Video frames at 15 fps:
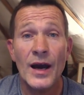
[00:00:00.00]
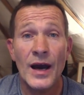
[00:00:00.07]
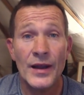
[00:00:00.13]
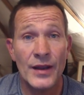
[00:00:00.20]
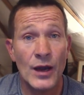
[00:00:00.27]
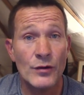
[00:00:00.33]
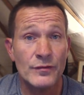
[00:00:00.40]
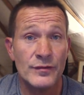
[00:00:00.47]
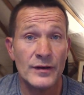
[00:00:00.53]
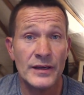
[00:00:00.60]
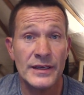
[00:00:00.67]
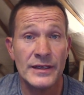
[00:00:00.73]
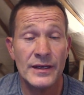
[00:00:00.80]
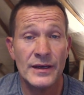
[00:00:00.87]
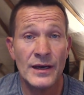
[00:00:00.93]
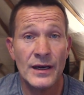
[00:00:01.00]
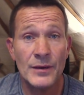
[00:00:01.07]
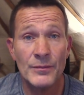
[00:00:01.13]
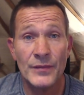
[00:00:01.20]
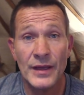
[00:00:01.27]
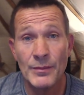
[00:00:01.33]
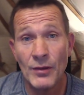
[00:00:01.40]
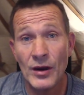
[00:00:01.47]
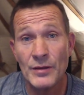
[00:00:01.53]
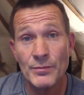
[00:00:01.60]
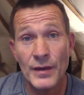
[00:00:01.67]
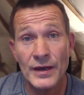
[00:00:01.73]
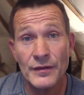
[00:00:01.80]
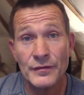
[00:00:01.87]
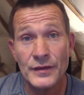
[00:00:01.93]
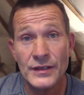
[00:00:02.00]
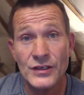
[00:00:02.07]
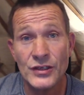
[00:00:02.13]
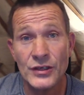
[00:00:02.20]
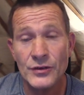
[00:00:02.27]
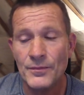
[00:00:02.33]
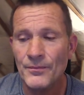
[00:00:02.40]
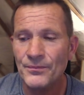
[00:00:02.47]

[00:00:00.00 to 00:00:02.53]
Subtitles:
and hopefully they might benefit you.